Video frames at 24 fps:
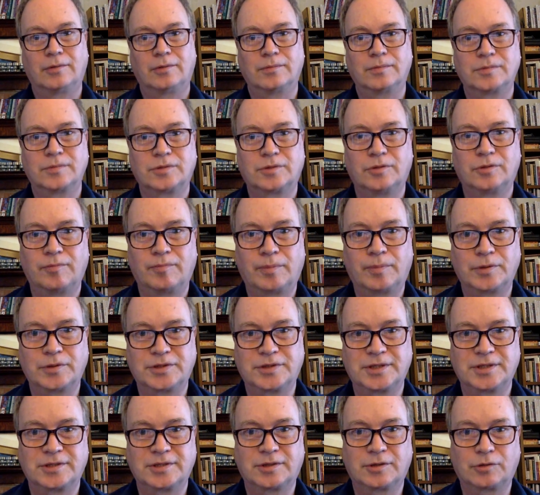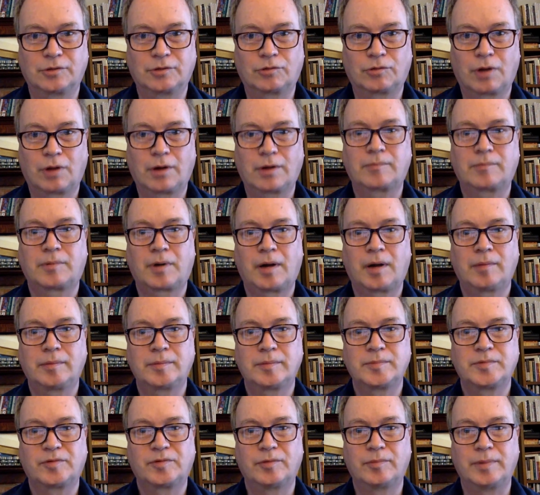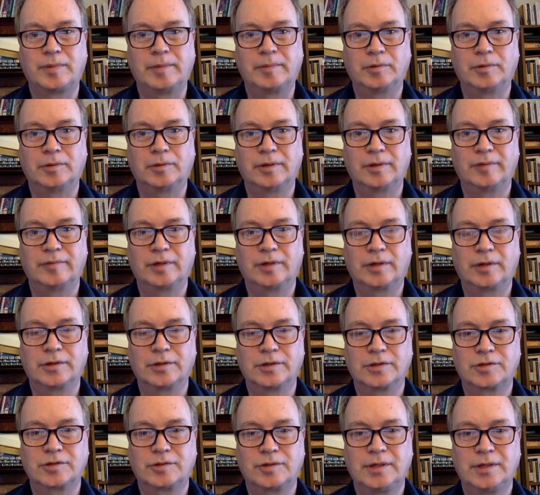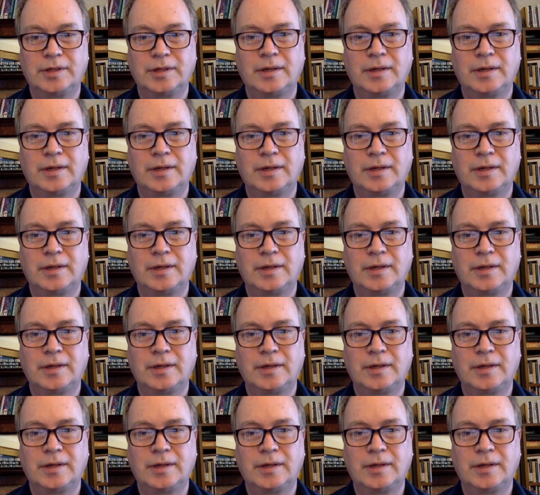sort of persistent chronic problems for people who are living on the street?